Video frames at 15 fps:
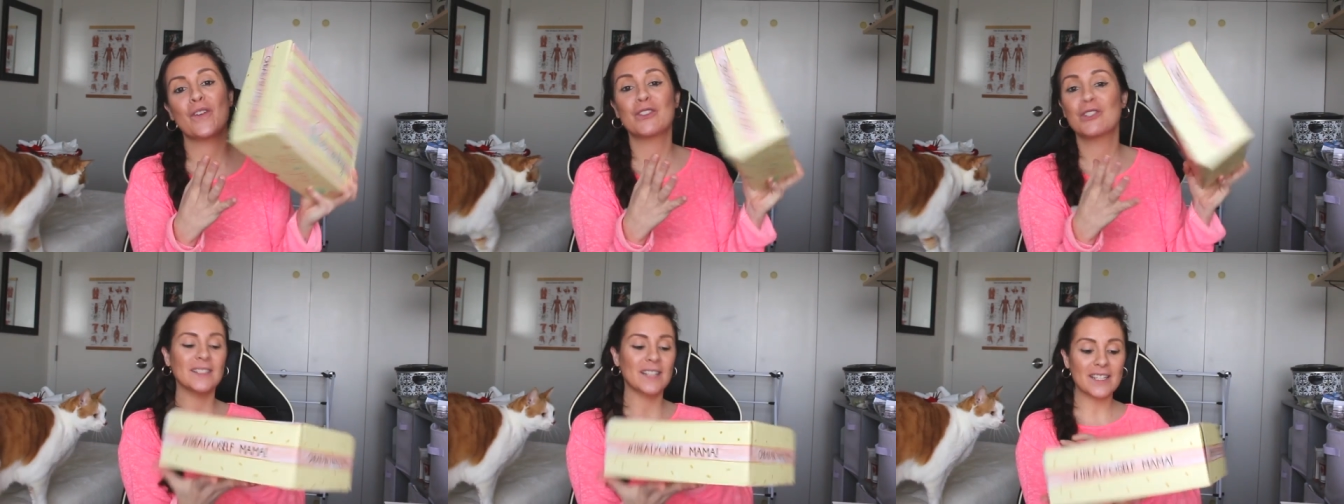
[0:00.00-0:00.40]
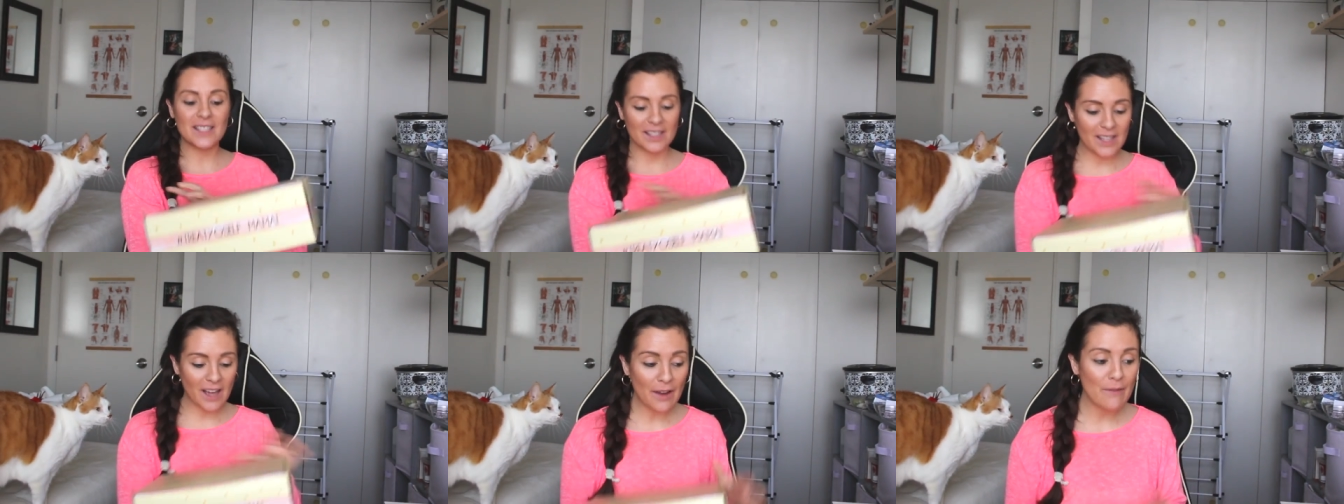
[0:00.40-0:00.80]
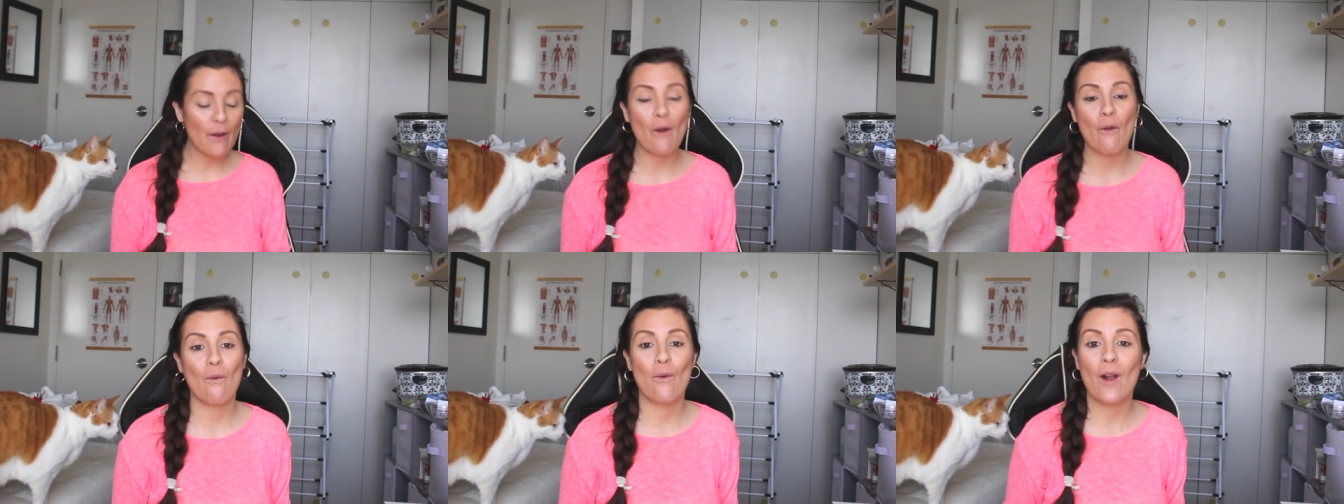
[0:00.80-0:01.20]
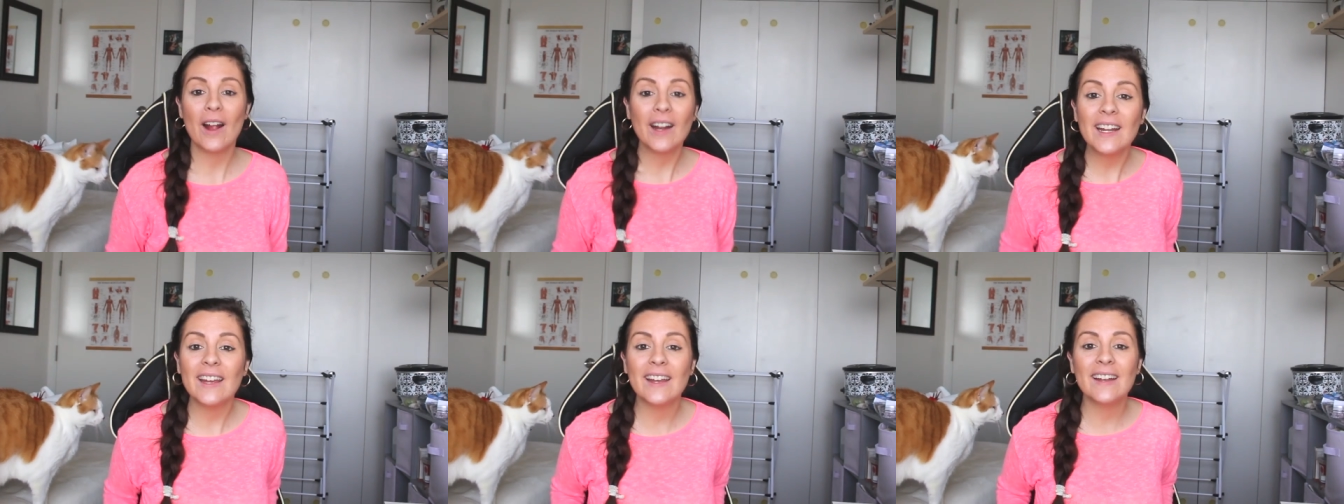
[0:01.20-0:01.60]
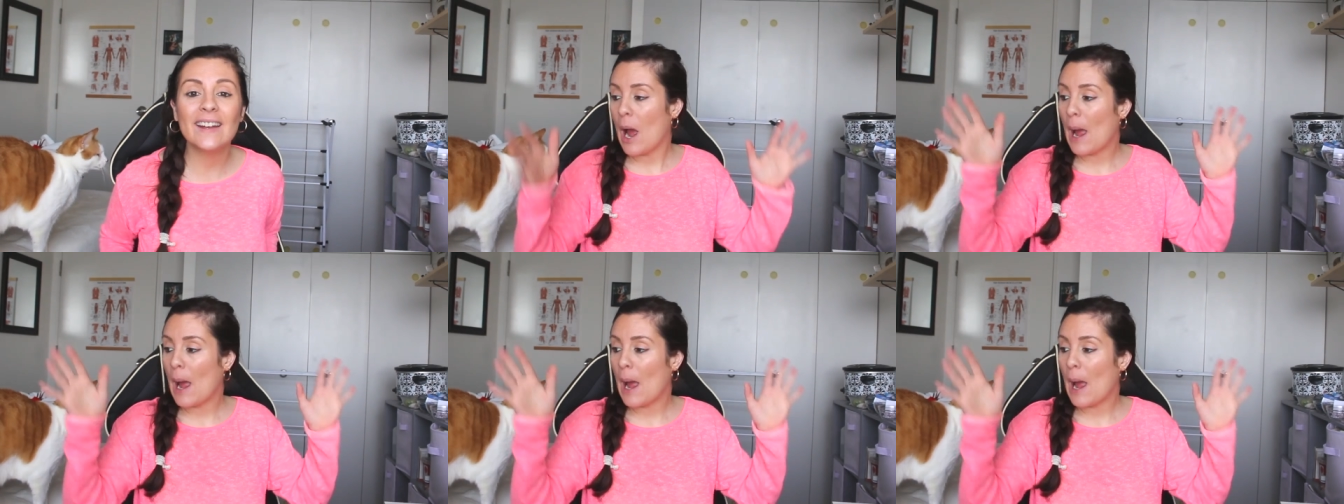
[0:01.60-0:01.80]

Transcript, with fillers: So let's dive right in.